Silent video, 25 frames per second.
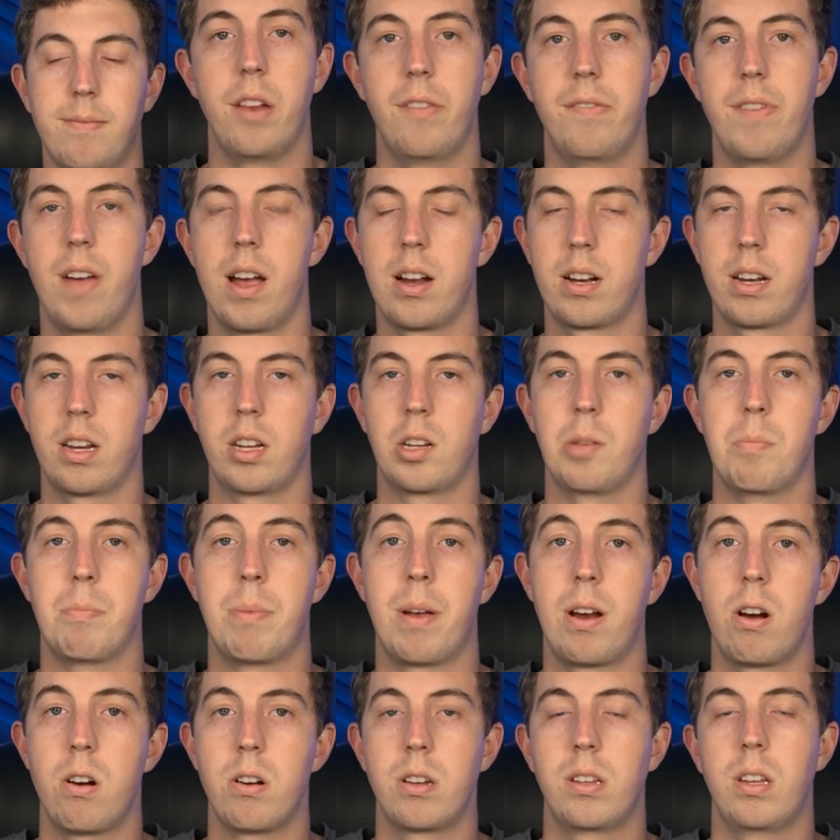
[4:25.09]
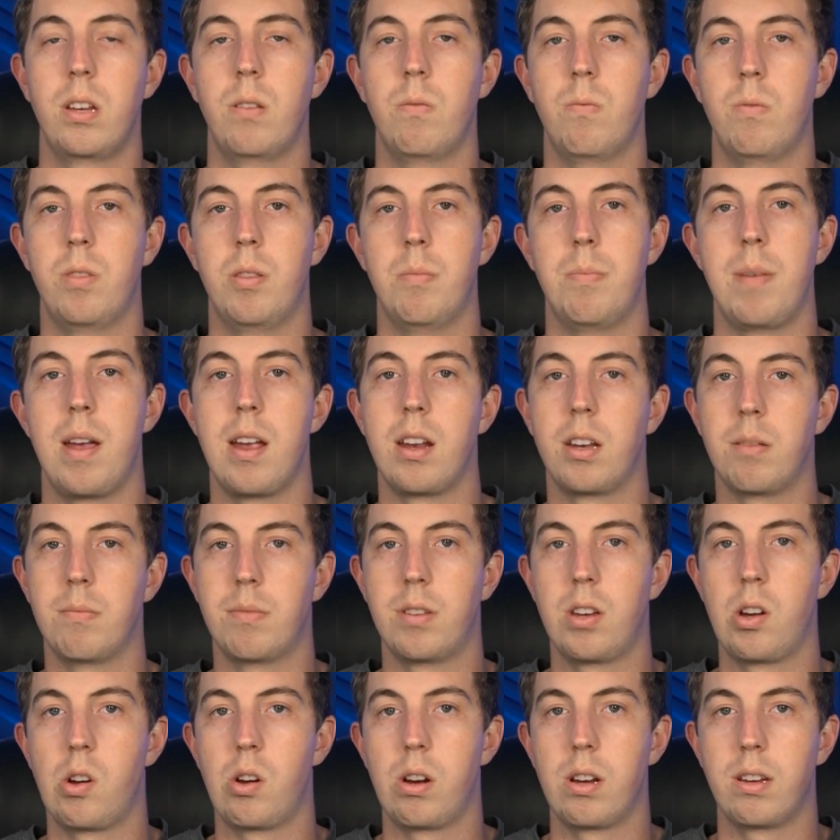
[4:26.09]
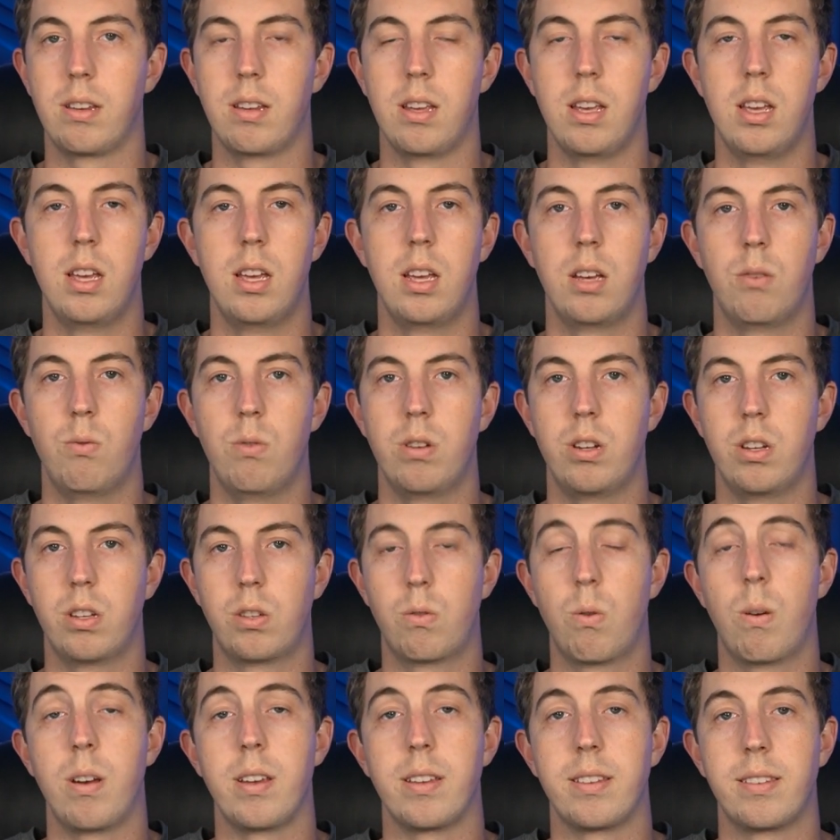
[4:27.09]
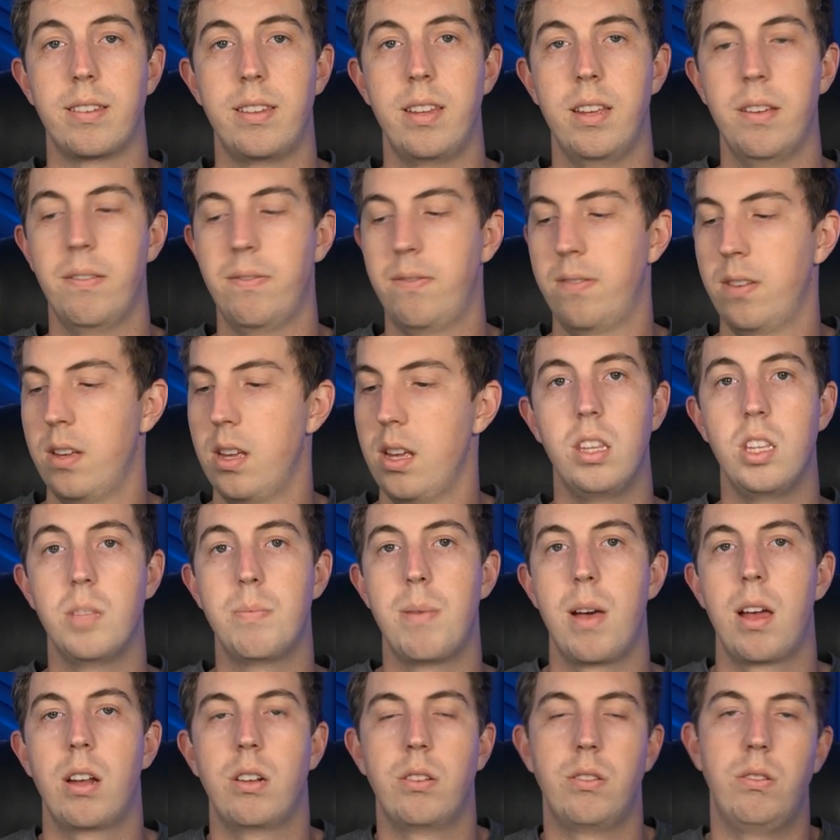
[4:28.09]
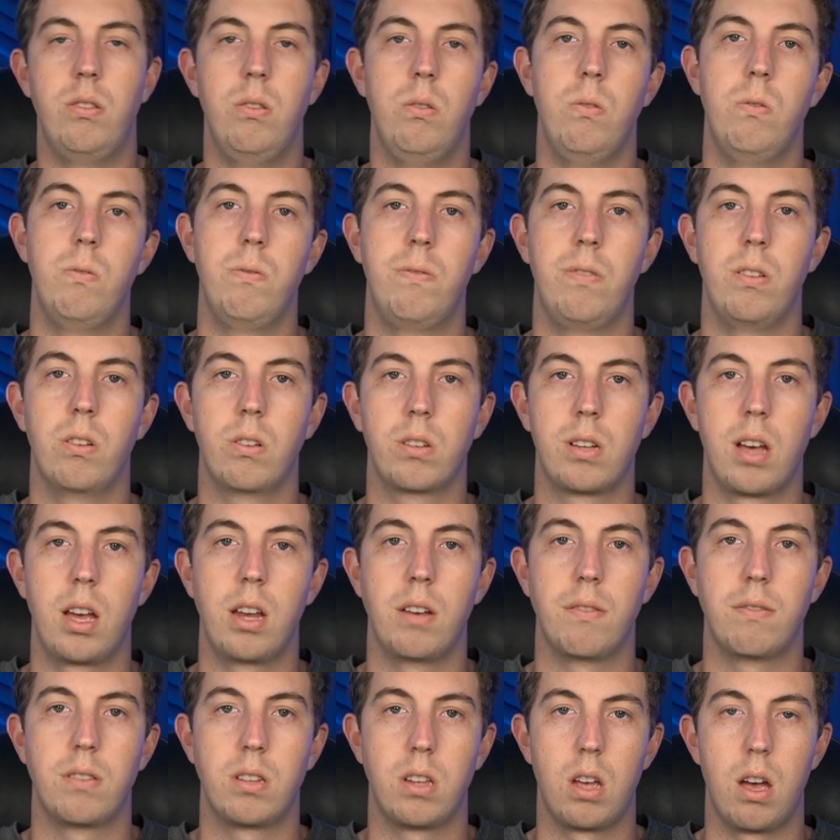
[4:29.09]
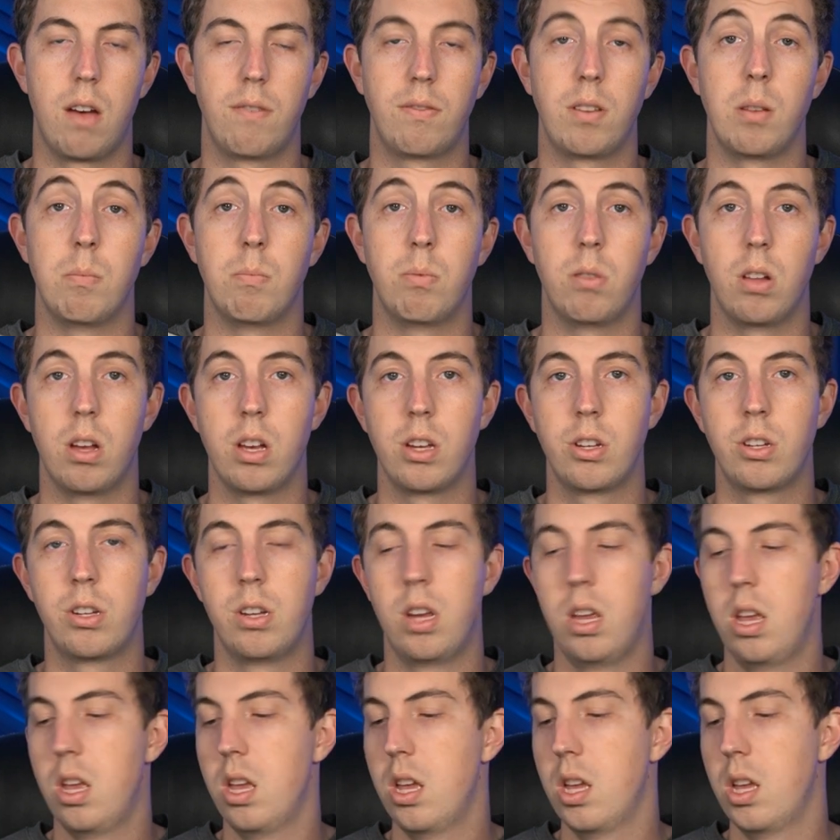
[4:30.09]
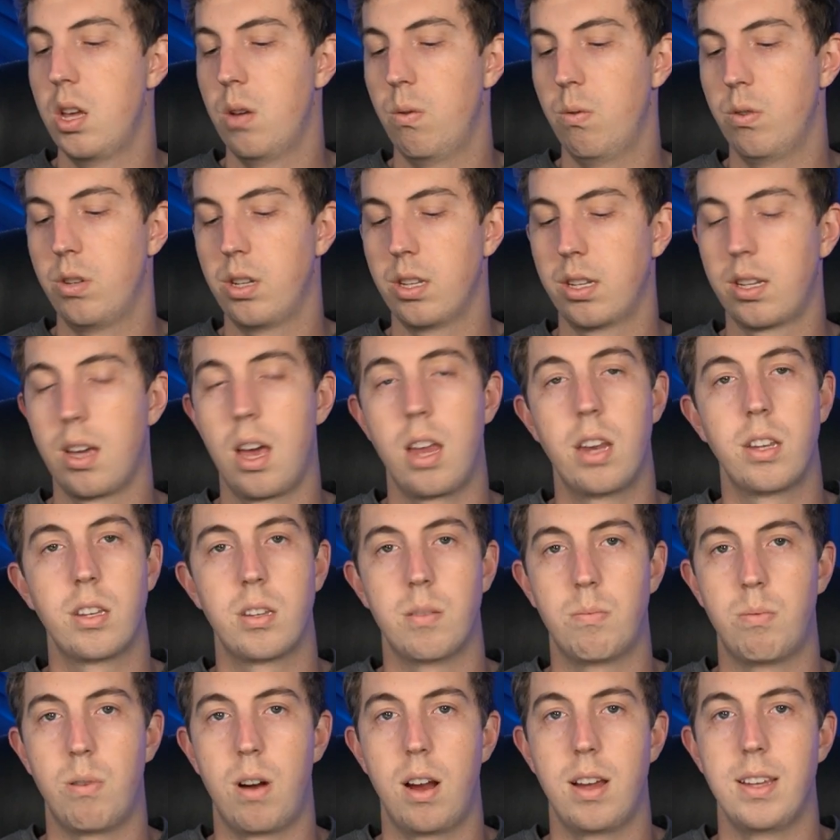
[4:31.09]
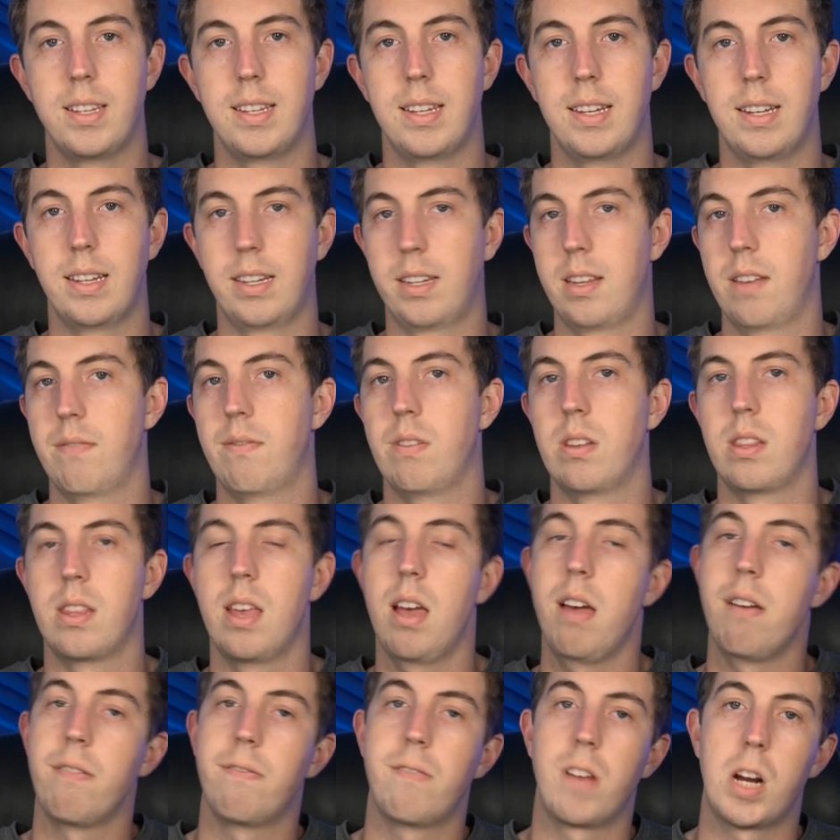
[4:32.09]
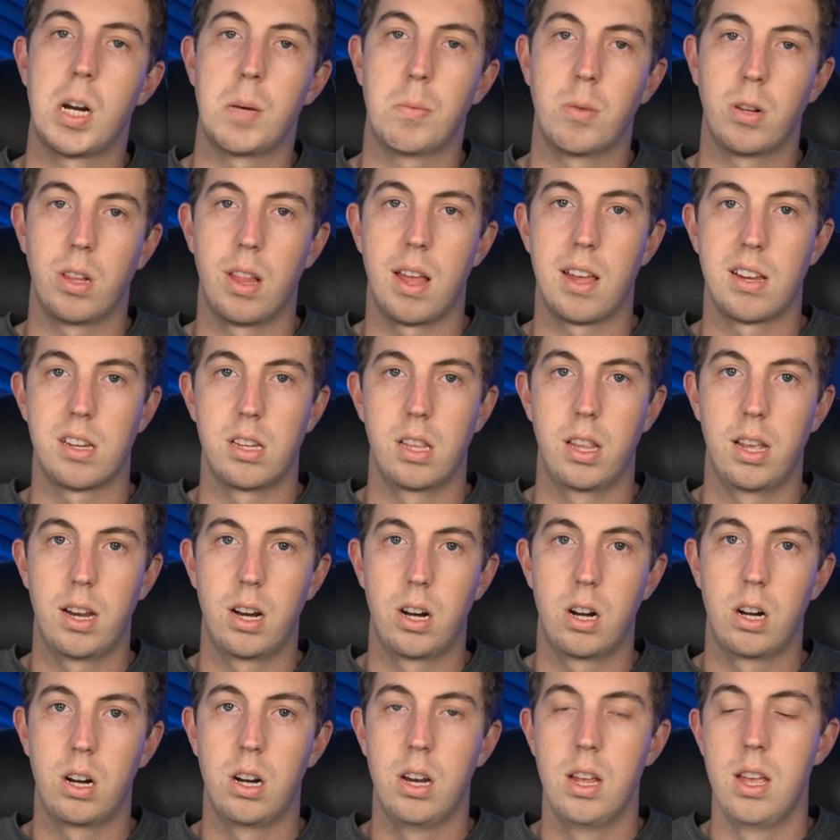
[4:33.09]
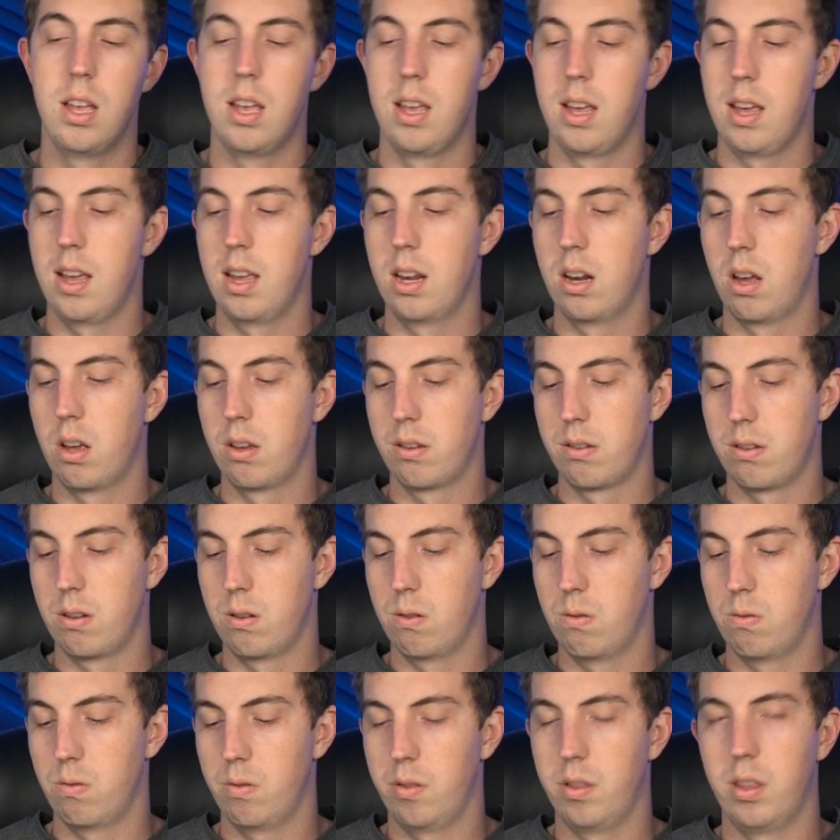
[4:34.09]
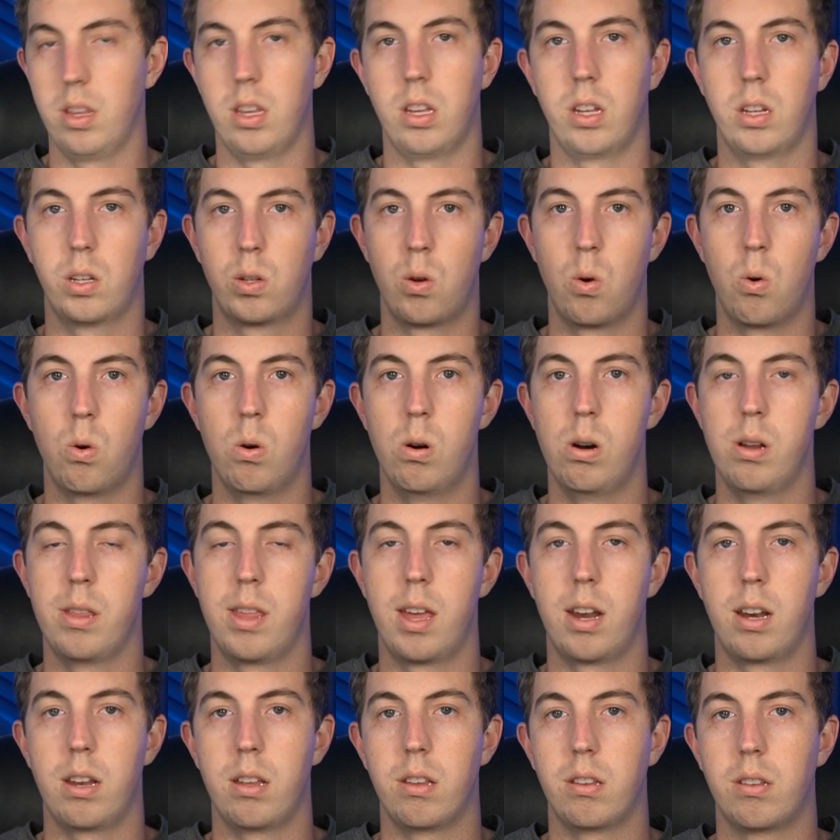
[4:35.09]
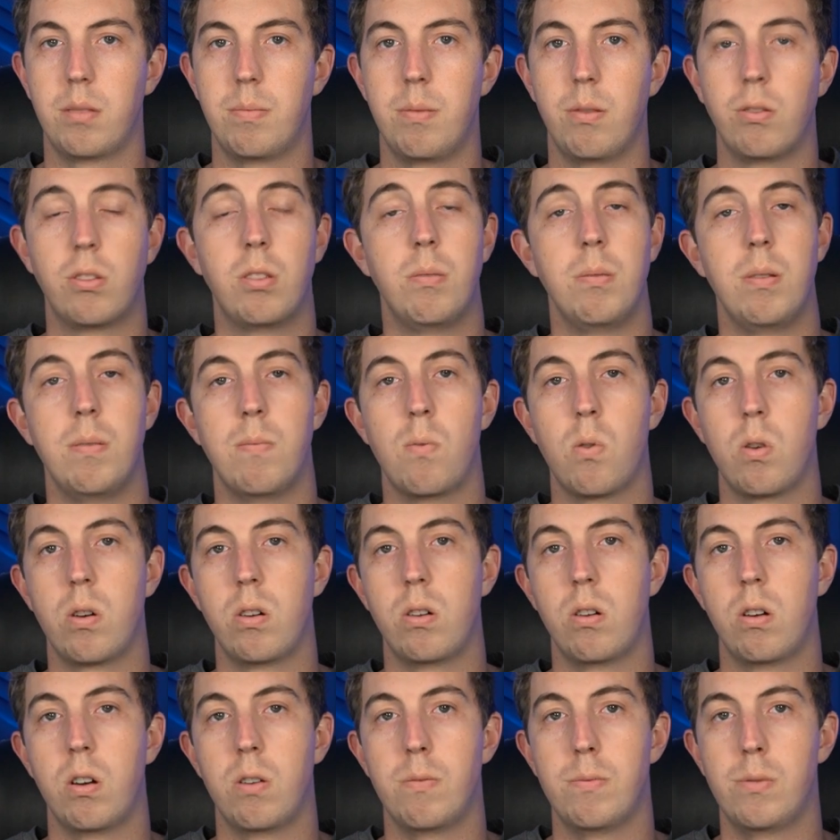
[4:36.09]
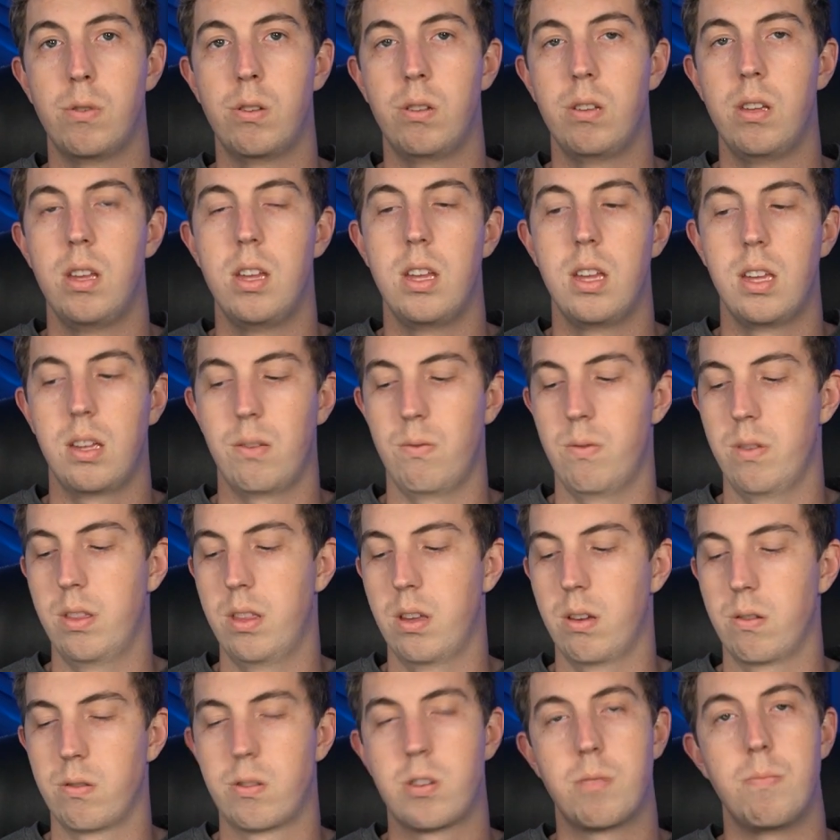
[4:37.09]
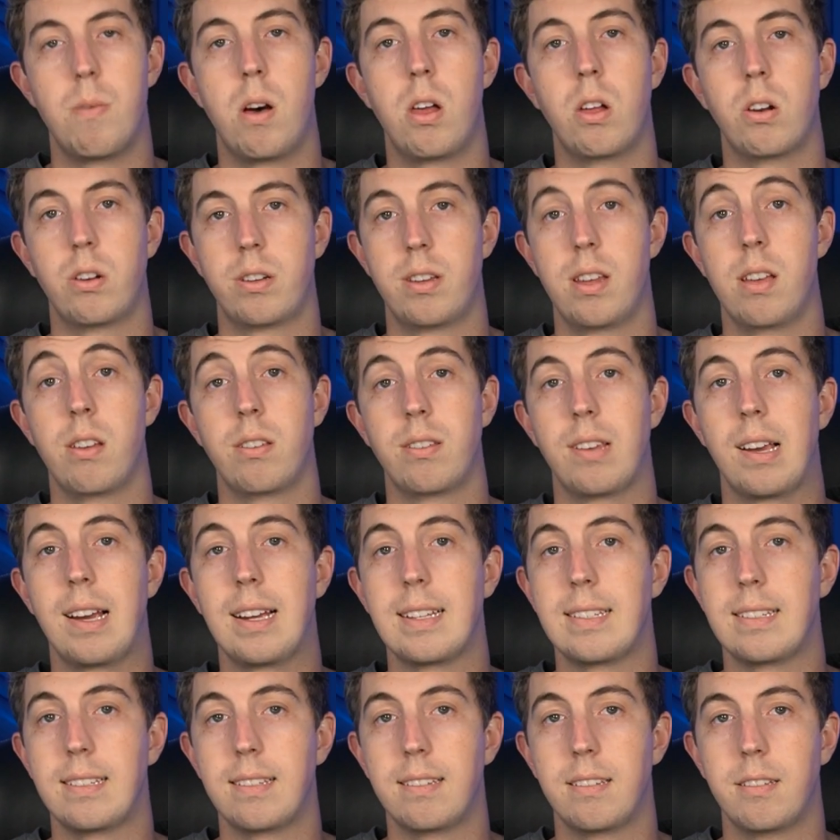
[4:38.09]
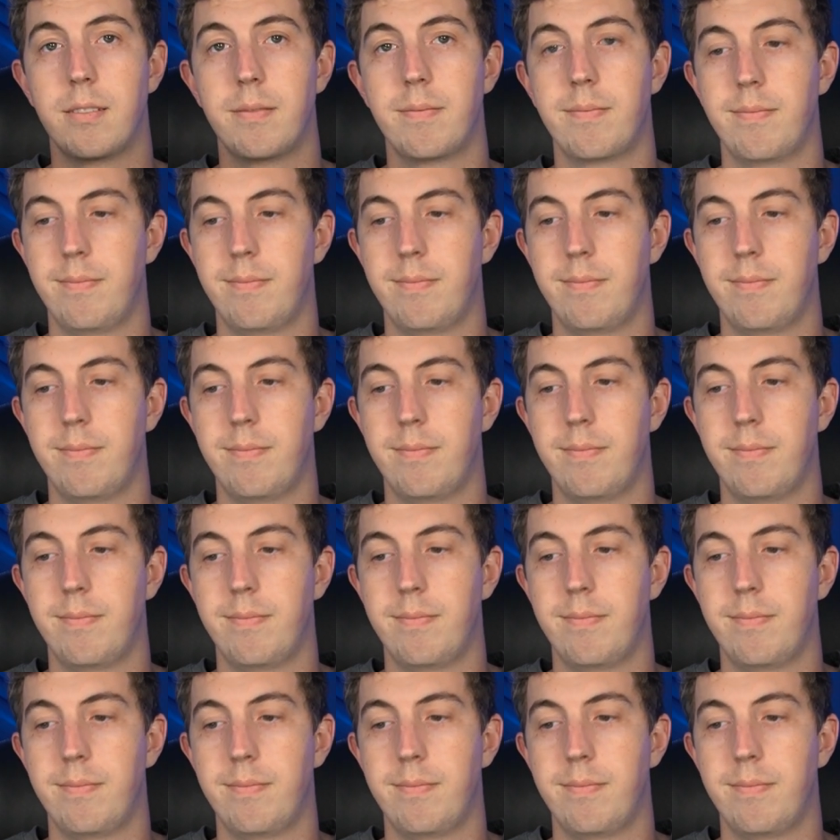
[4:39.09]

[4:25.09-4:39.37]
In fact, in comparison with the Bantam series, which is quite stiff, these paddles do feel kind of soft and plush, which is kind of surprising given that fiberglass layer and also the core that is supposed to be more durable with those smaller cell sizes.